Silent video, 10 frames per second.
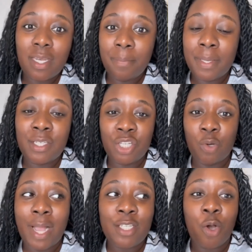a big deal,
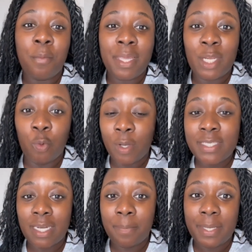I don't mean it
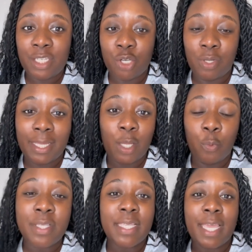wasn't a big deal like it
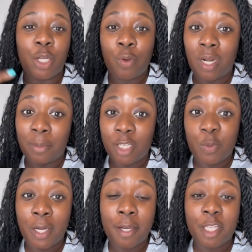wasn't an incredible
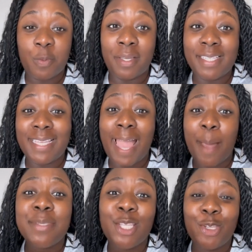experience because he
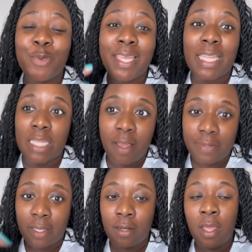absolutely loved
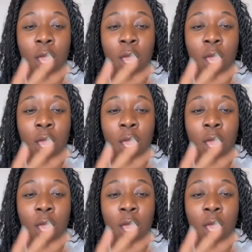it.